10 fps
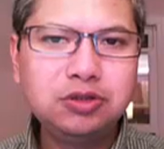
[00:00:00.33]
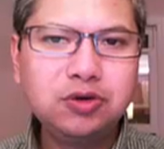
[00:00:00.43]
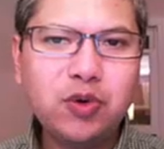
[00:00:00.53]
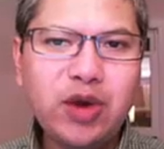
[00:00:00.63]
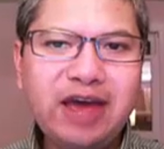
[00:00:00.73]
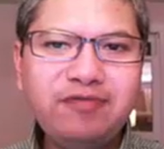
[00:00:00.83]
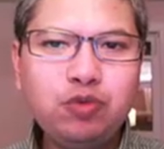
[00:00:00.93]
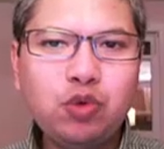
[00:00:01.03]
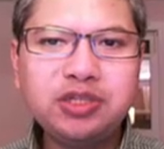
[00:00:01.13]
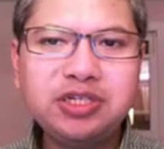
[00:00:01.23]
So
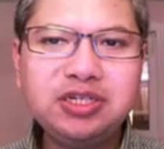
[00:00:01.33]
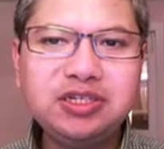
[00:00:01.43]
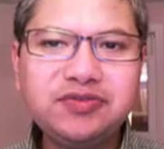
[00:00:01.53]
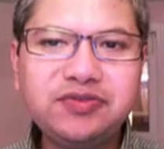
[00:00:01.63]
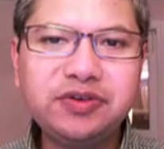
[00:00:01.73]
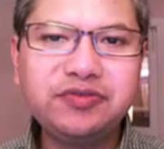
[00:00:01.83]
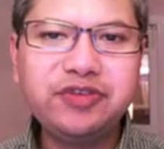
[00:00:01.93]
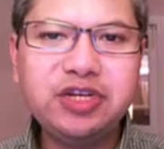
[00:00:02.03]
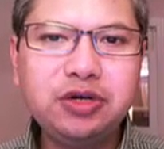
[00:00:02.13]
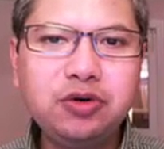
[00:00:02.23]
after watching this
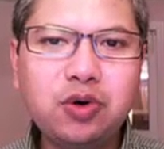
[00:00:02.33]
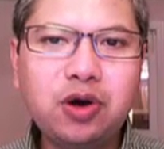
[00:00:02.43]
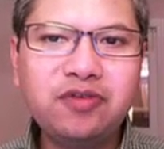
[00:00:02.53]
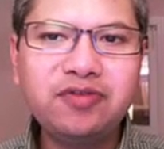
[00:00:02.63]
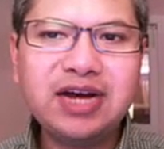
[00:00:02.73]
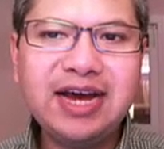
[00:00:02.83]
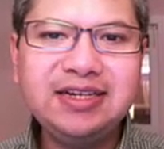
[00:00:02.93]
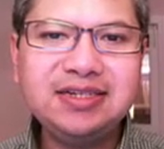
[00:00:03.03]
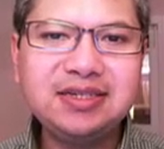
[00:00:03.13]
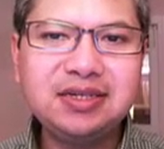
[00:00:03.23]
video of
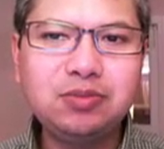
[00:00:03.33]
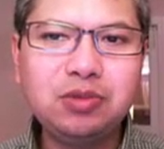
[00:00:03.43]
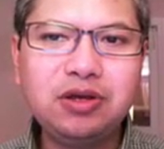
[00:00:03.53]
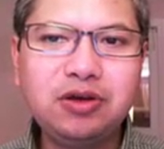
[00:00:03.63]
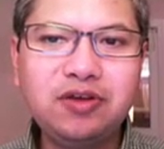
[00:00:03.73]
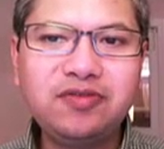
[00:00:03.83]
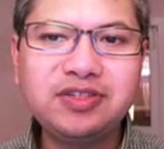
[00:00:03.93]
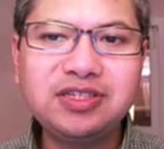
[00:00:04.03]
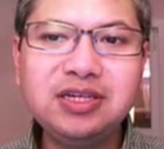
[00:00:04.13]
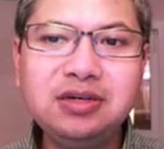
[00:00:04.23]
kinesin, of
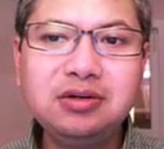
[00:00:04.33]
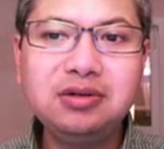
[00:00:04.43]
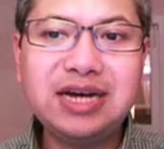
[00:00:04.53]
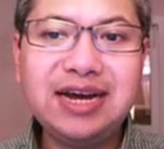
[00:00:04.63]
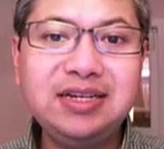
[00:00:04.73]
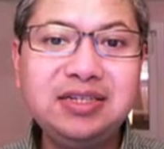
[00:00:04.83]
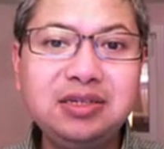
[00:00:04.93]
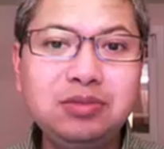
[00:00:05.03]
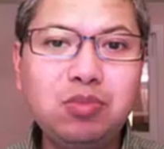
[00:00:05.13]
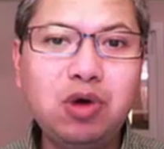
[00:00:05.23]
a single
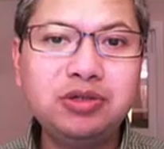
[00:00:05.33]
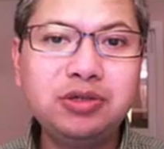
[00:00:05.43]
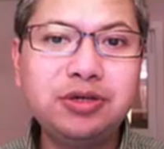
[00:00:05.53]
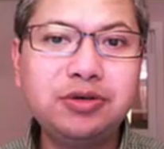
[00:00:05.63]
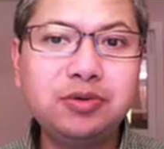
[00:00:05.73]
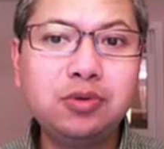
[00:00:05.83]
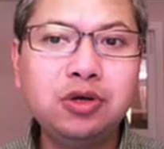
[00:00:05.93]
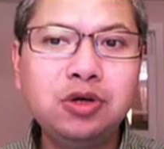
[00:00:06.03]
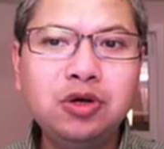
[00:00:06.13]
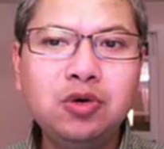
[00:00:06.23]
kinesin molecule
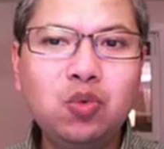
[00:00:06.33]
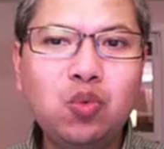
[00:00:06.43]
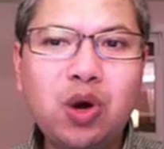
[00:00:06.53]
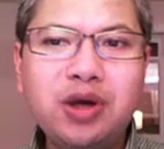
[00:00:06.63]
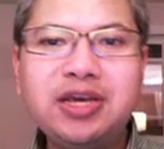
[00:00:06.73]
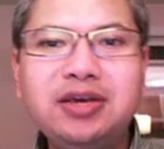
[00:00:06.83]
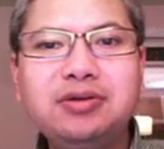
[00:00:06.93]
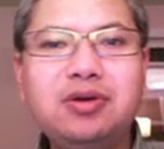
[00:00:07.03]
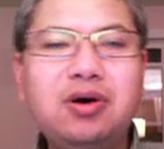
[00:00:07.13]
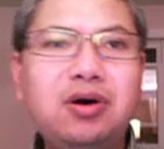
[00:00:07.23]
walking
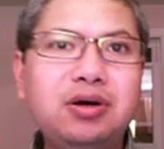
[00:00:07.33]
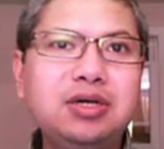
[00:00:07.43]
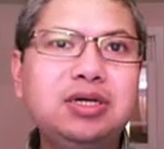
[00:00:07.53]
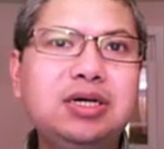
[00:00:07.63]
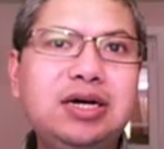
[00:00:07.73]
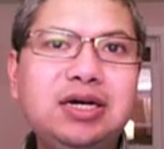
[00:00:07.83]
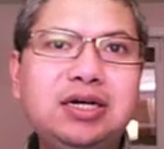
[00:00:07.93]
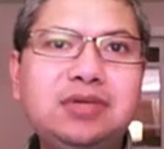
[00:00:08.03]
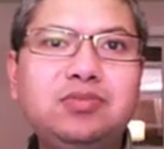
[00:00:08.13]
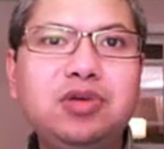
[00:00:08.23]
along
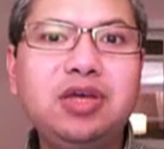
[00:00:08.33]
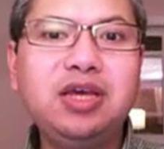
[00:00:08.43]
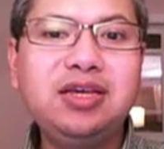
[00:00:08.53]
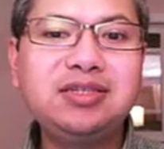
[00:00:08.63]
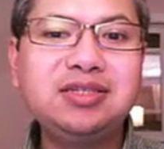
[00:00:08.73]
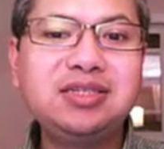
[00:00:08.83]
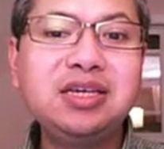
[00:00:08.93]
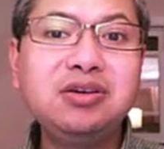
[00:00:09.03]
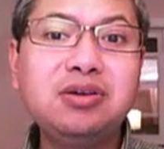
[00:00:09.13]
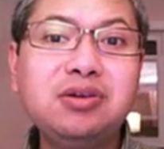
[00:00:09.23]
a
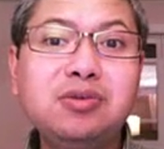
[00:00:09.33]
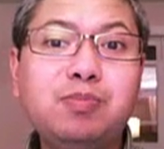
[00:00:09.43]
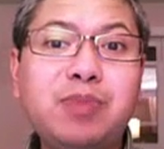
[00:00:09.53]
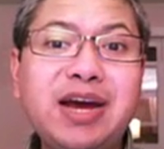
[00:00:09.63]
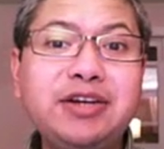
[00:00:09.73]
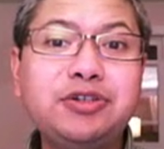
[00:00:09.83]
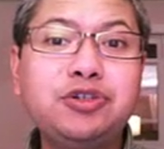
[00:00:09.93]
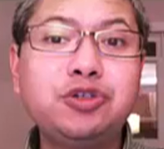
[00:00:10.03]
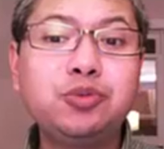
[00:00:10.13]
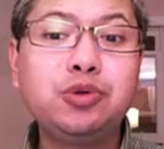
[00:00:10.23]
single
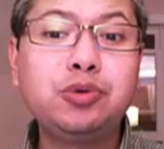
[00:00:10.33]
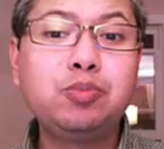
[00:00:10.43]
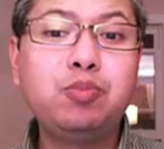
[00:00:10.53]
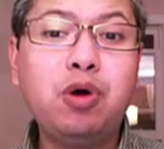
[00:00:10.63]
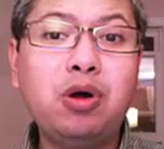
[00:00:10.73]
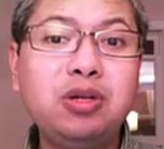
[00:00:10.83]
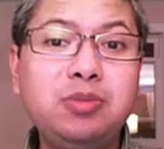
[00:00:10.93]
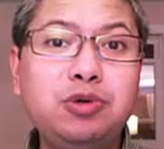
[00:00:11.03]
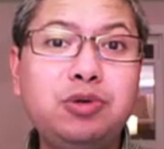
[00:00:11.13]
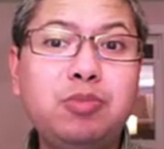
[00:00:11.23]
microtubule
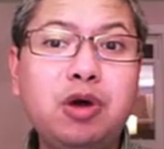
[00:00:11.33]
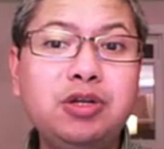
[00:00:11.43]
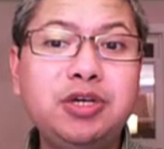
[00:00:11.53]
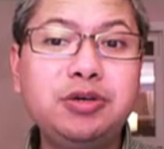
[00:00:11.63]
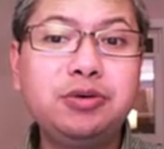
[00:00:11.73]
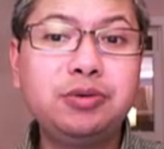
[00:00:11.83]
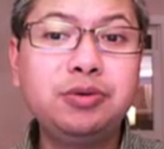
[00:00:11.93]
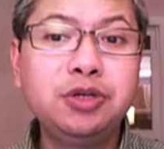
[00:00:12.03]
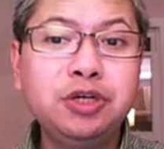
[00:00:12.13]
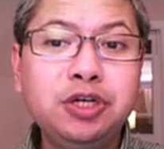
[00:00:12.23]
polymer
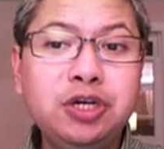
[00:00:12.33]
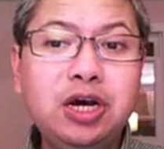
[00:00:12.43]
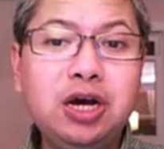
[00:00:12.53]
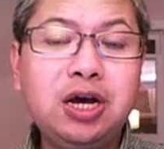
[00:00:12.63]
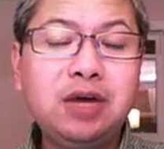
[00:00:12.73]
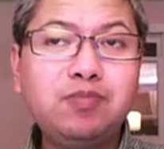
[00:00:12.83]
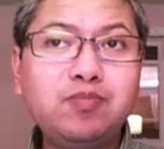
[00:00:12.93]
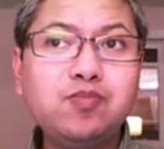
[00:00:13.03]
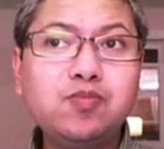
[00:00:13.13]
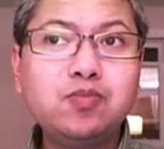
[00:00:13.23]
molecule, uh,
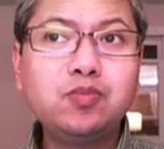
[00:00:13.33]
